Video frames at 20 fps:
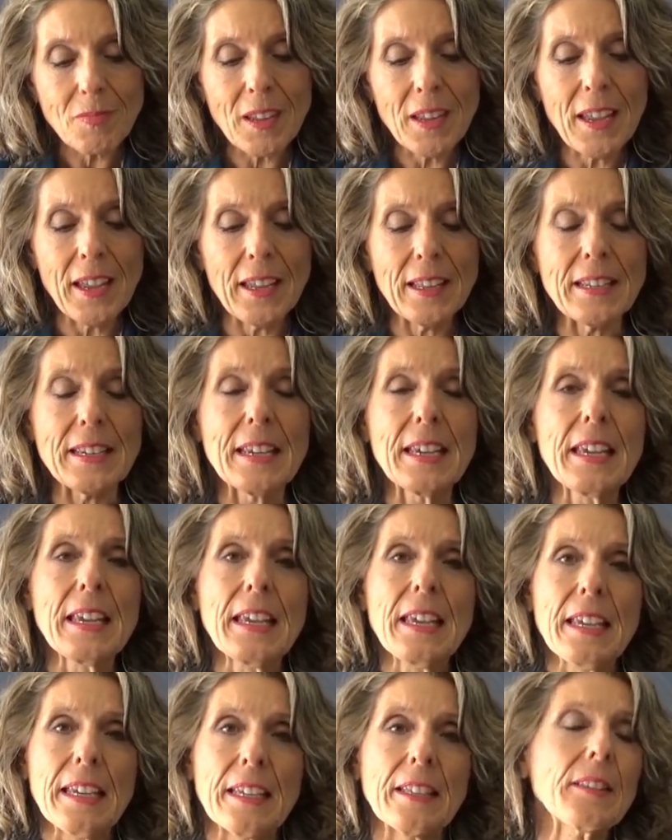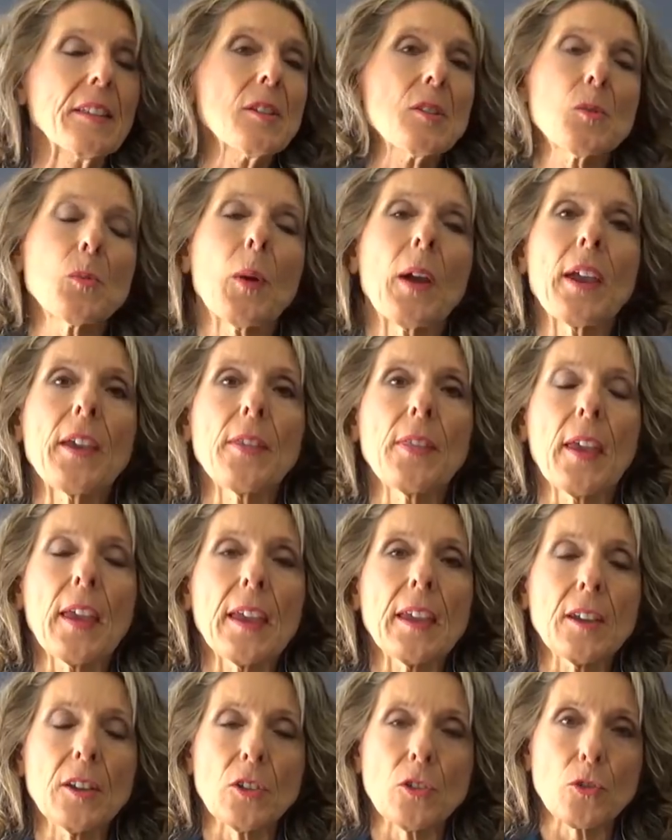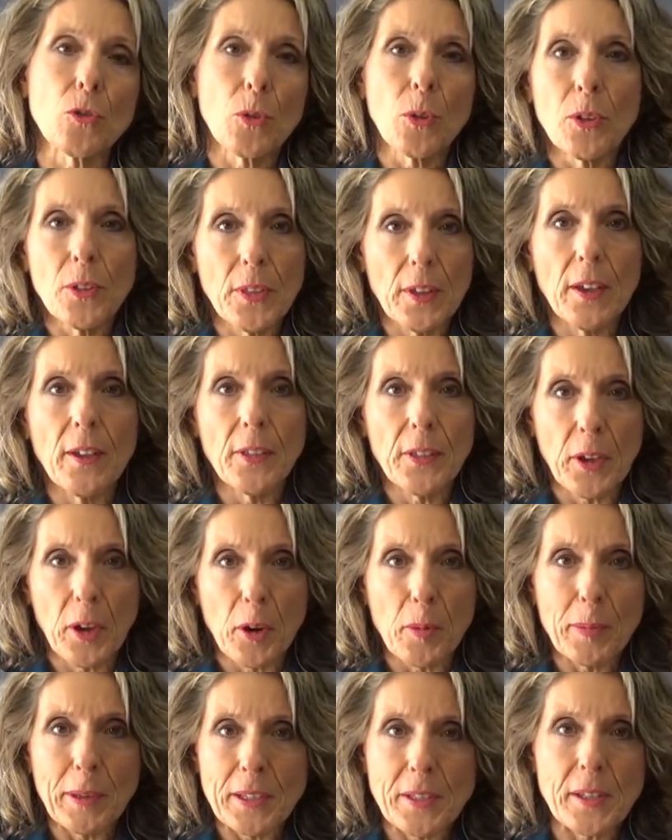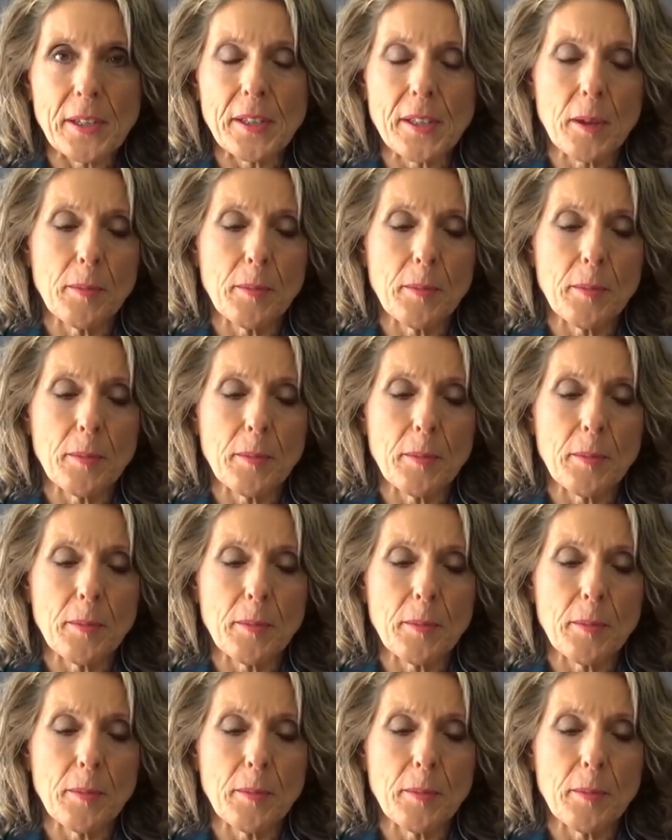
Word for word: And in this way, they control the healthcare business.